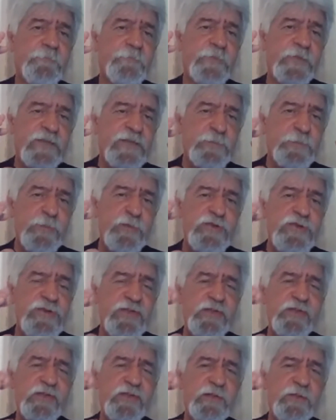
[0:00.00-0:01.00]
this
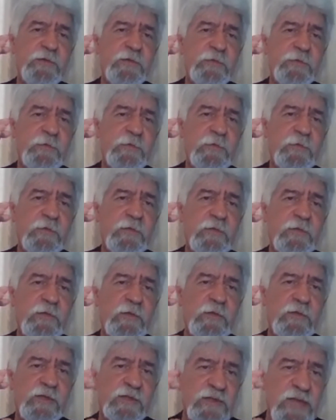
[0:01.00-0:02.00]
person,
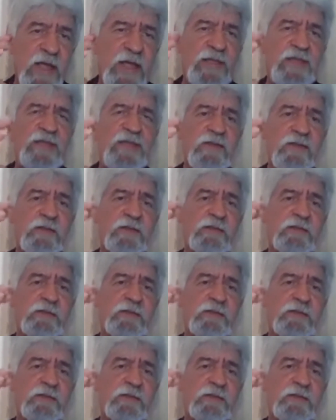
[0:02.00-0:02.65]
this angel,